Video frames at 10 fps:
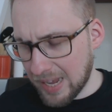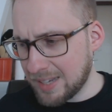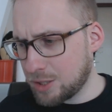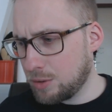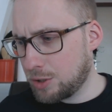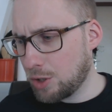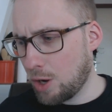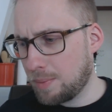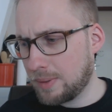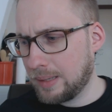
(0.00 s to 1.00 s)
as to the
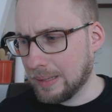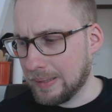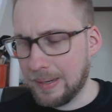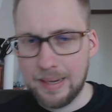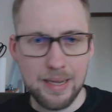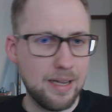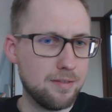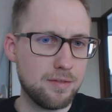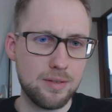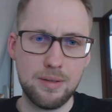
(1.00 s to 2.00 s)
shop, uh, I
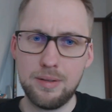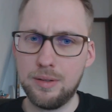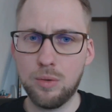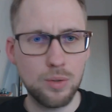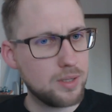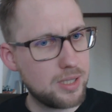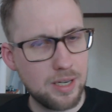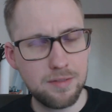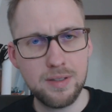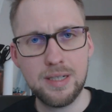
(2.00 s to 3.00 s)
have ordered
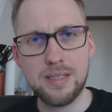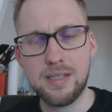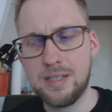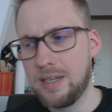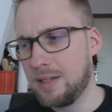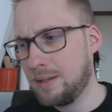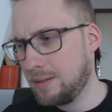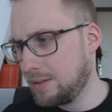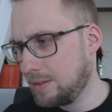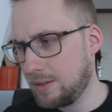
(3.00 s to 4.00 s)
stuff there, as I said,
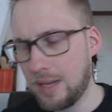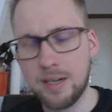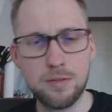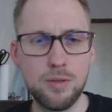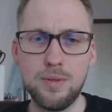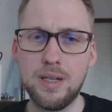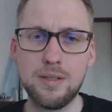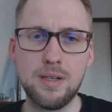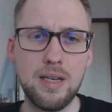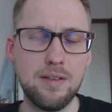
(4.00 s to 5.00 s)
at the end of two
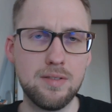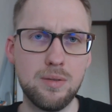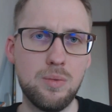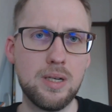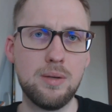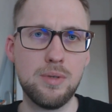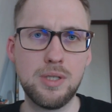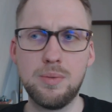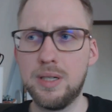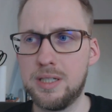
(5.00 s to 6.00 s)
thousand eleven, when I
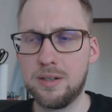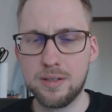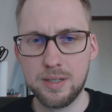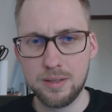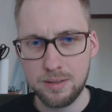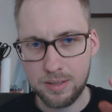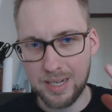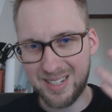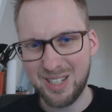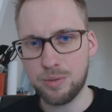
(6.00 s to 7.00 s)
was really starting to, to
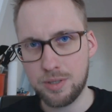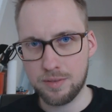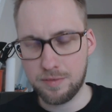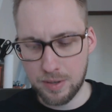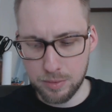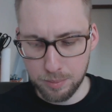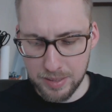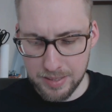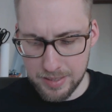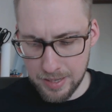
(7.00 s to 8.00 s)
get interested in fountain
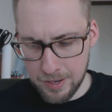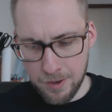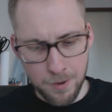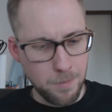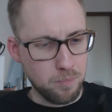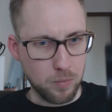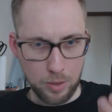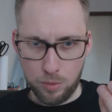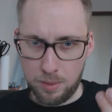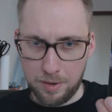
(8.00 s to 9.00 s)
pens.
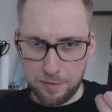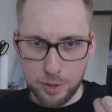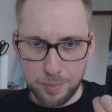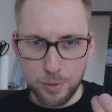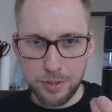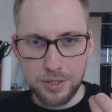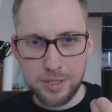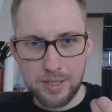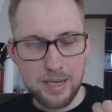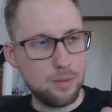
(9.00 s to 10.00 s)
One of my first
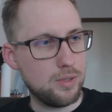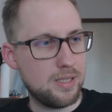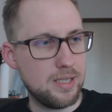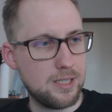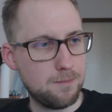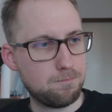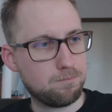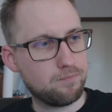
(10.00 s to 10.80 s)
purchases there was this,